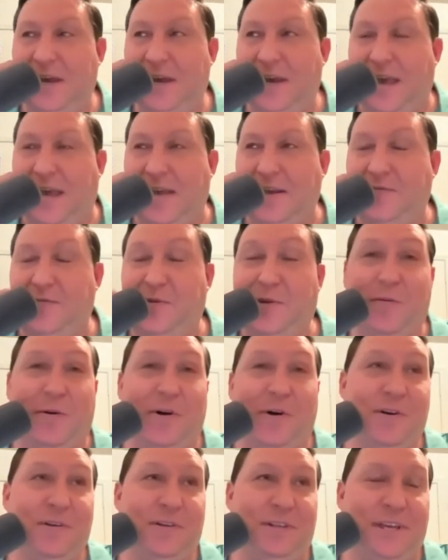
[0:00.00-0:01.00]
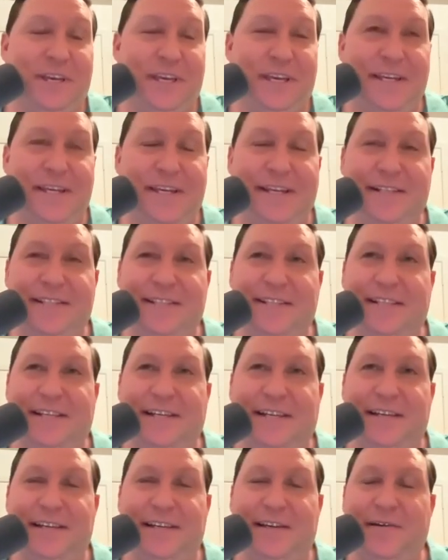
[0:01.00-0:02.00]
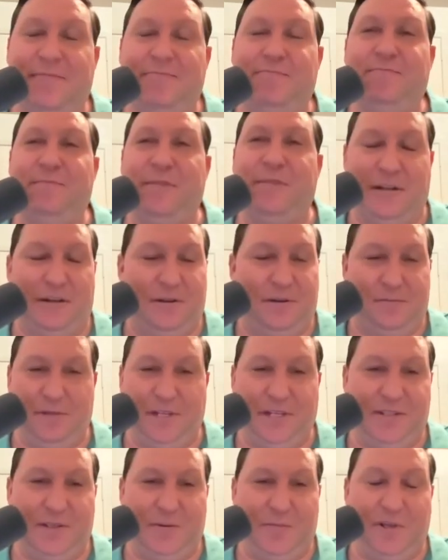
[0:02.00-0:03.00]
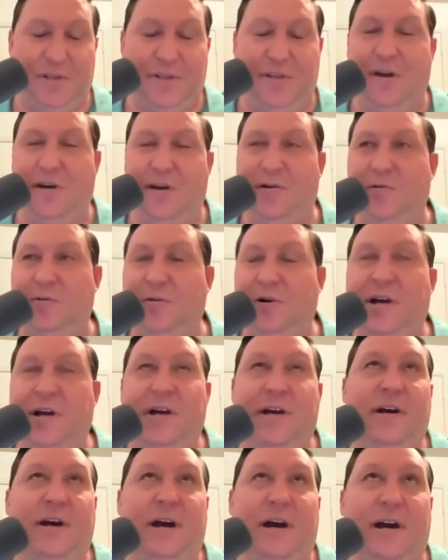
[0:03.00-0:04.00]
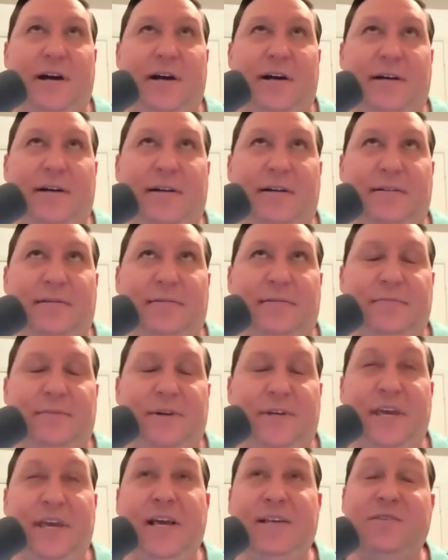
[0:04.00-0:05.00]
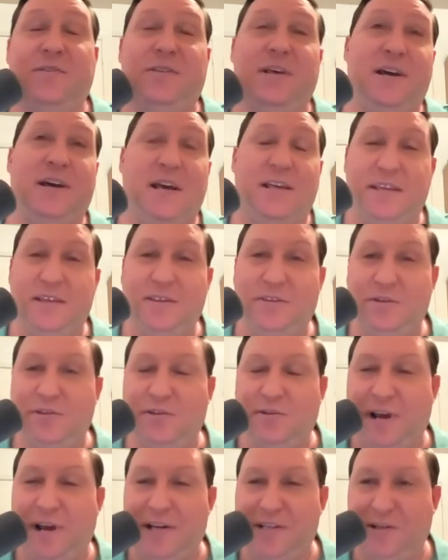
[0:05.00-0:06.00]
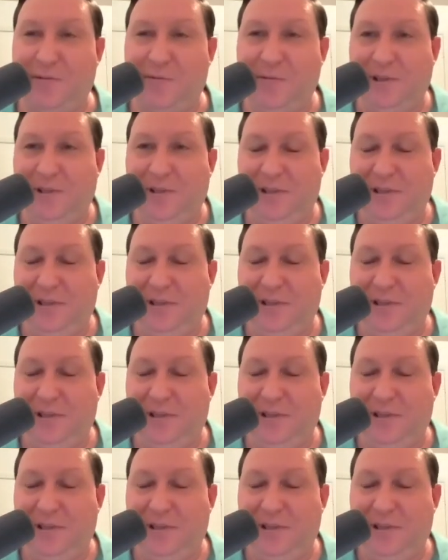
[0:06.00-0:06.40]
And if you are late, it's like, let someone know. But yeah, so that I think those are actually really